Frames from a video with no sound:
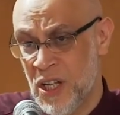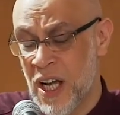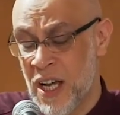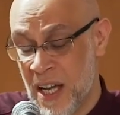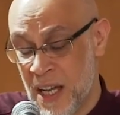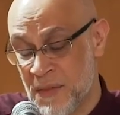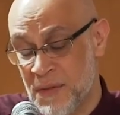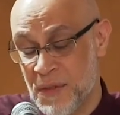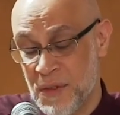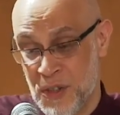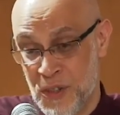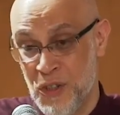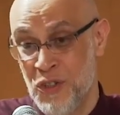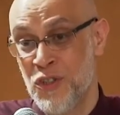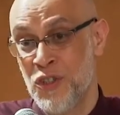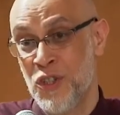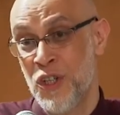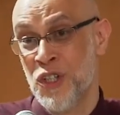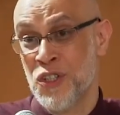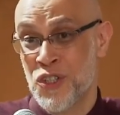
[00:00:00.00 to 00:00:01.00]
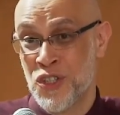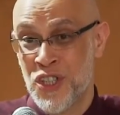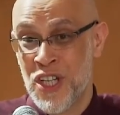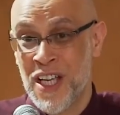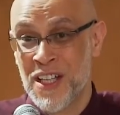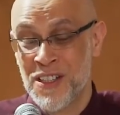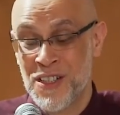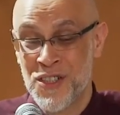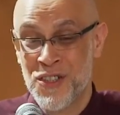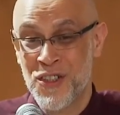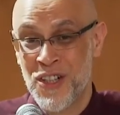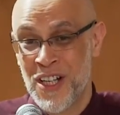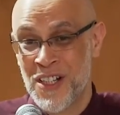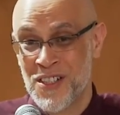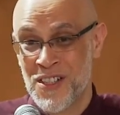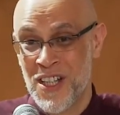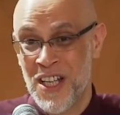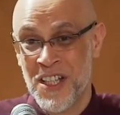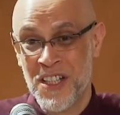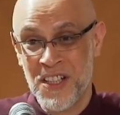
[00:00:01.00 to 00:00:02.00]
I have cross-checked his
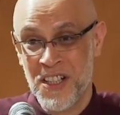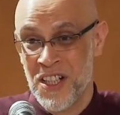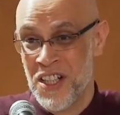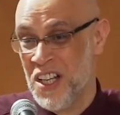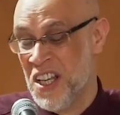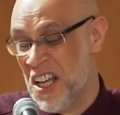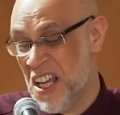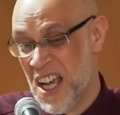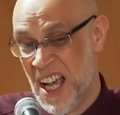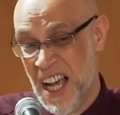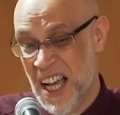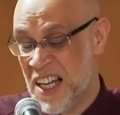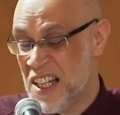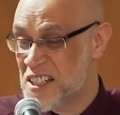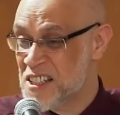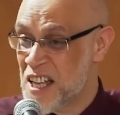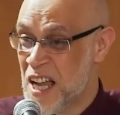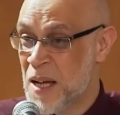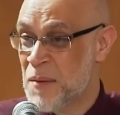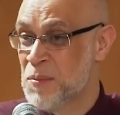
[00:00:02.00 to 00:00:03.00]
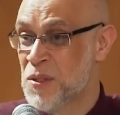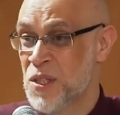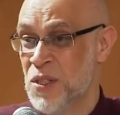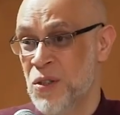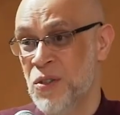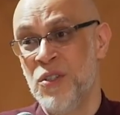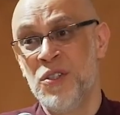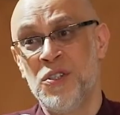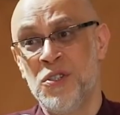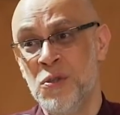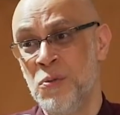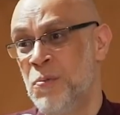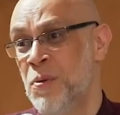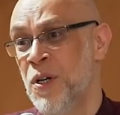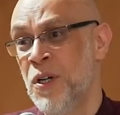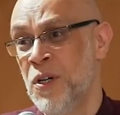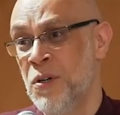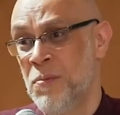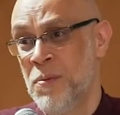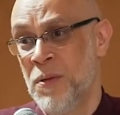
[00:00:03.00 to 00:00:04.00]
translation, and it's absolutely
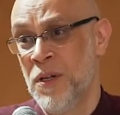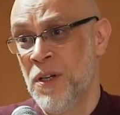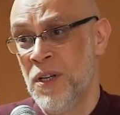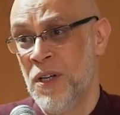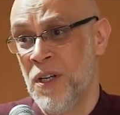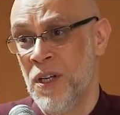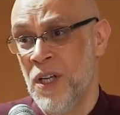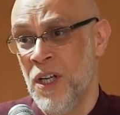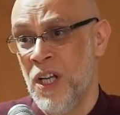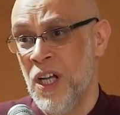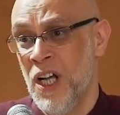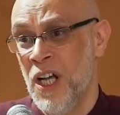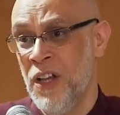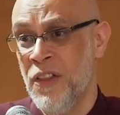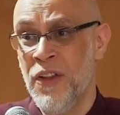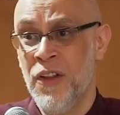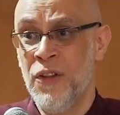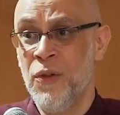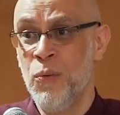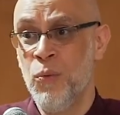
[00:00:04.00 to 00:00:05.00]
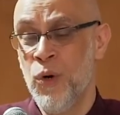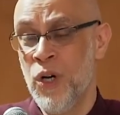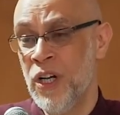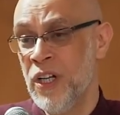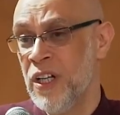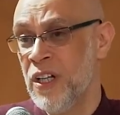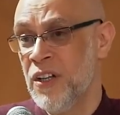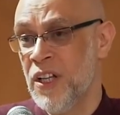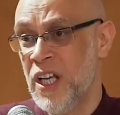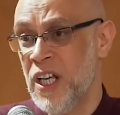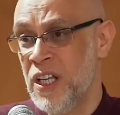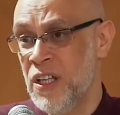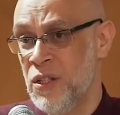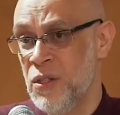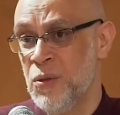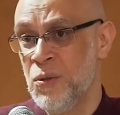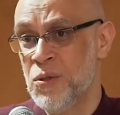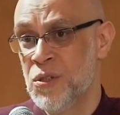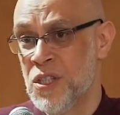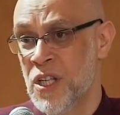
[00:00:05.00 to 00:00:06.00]
superb. And that the wording that he
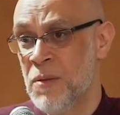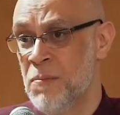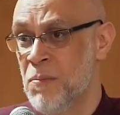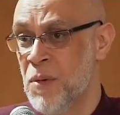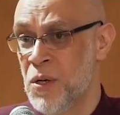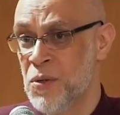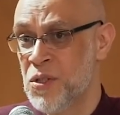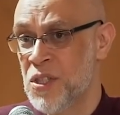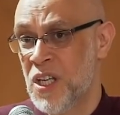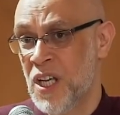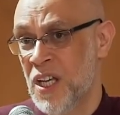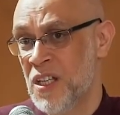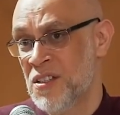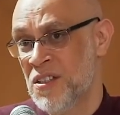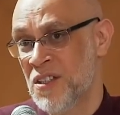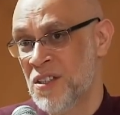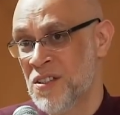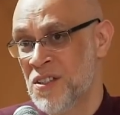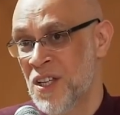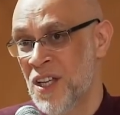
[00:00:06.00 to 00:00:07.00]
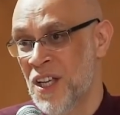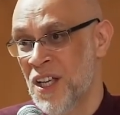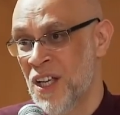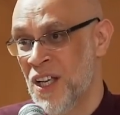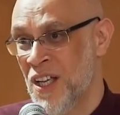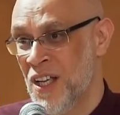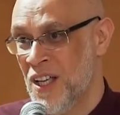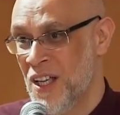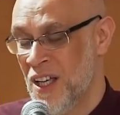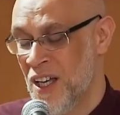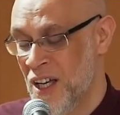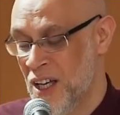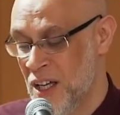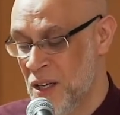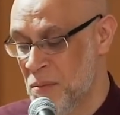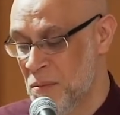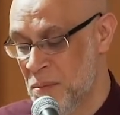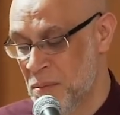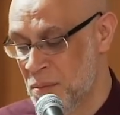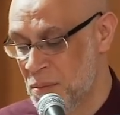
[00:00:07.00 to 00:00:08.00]
used in most cases
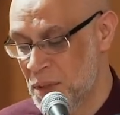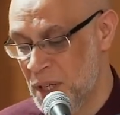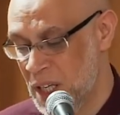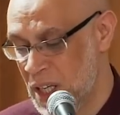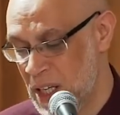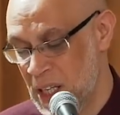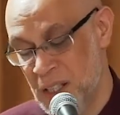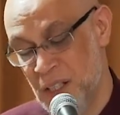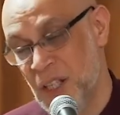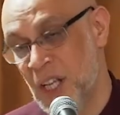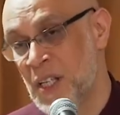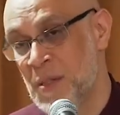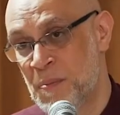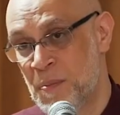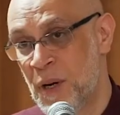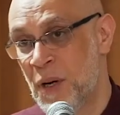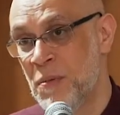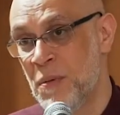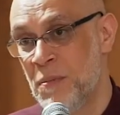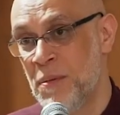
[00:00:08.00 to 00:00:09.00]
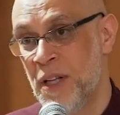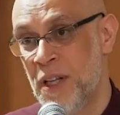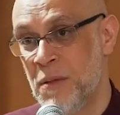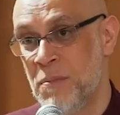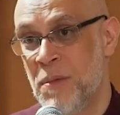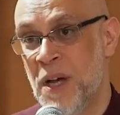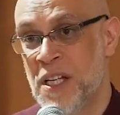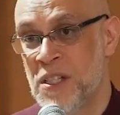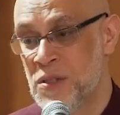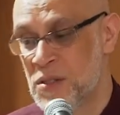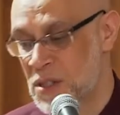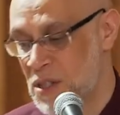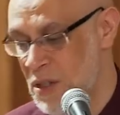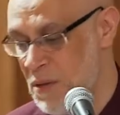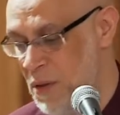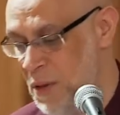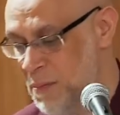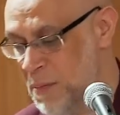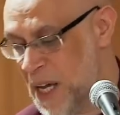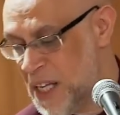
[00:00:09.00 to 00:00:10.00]
is probably
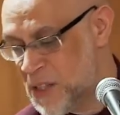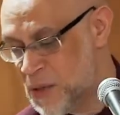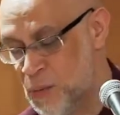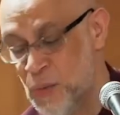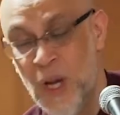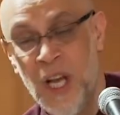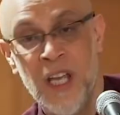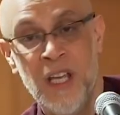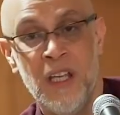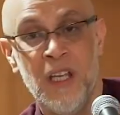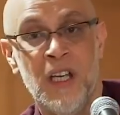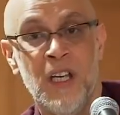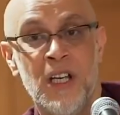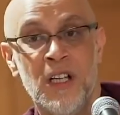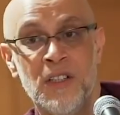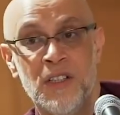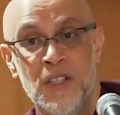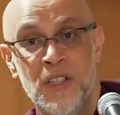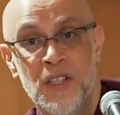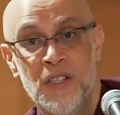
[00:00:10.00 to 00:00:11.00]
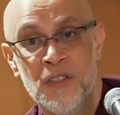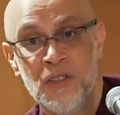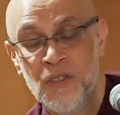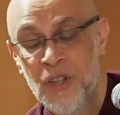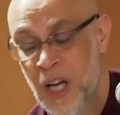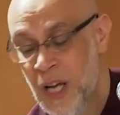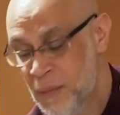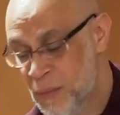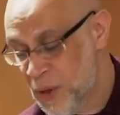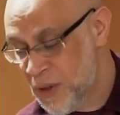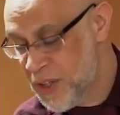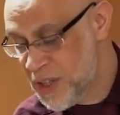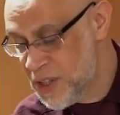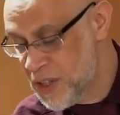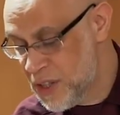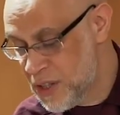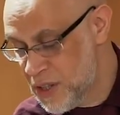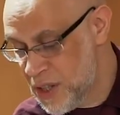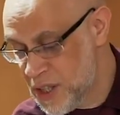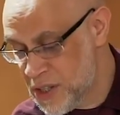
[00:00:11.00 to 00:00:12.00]
the best way to describe what
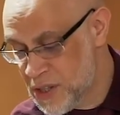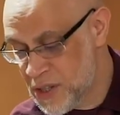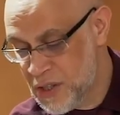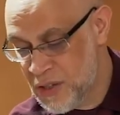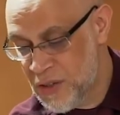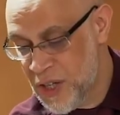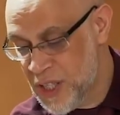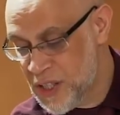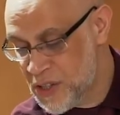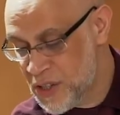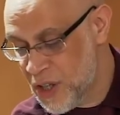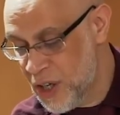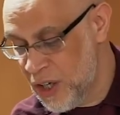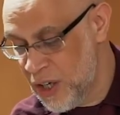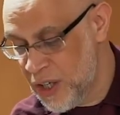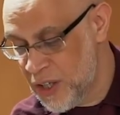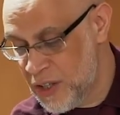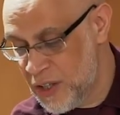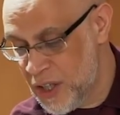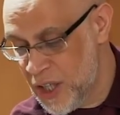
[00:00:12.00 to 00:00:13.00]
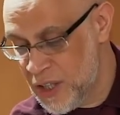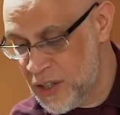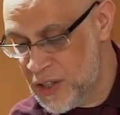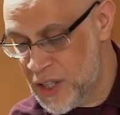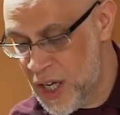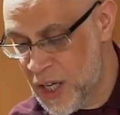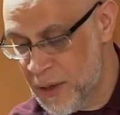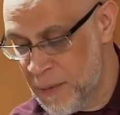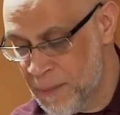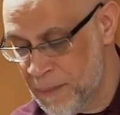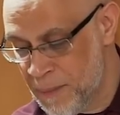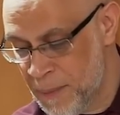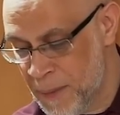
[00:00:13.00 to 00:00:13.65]
this great scholar had done.